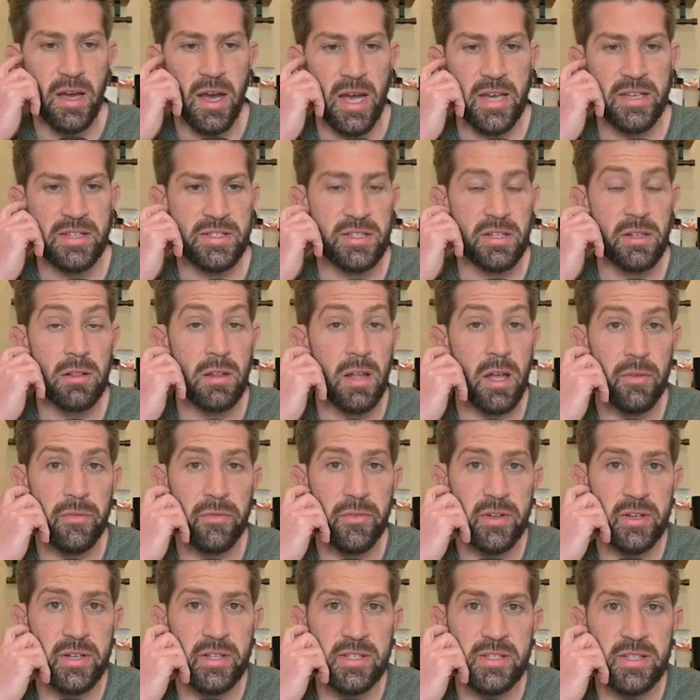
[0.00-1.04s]
I still love
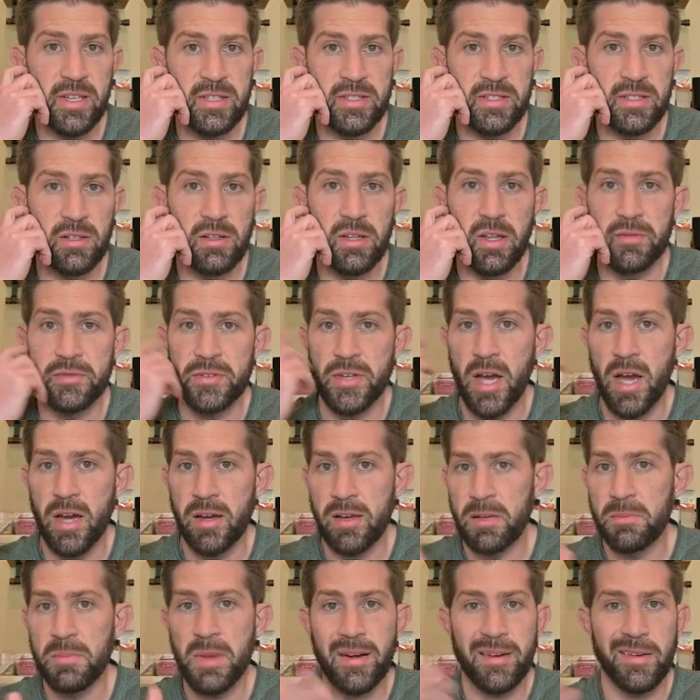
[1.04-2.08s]
fitness. I still love
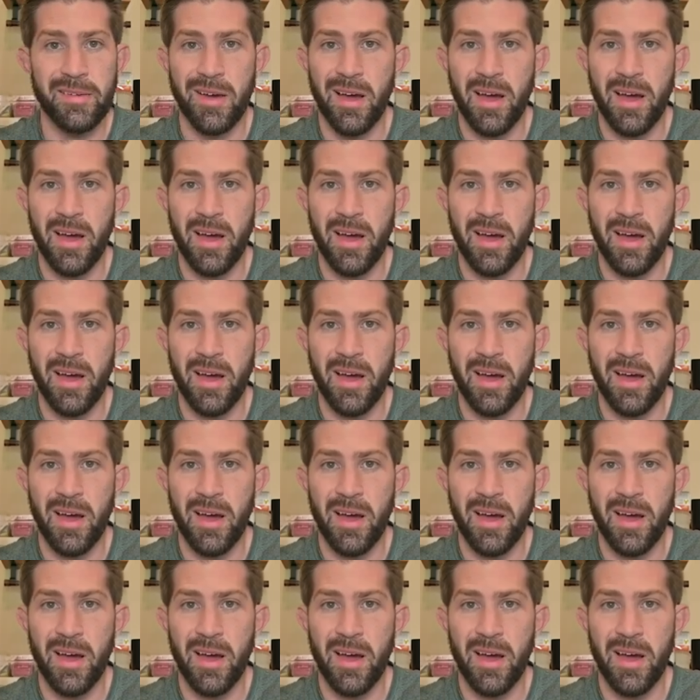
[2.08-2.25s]
talking about it.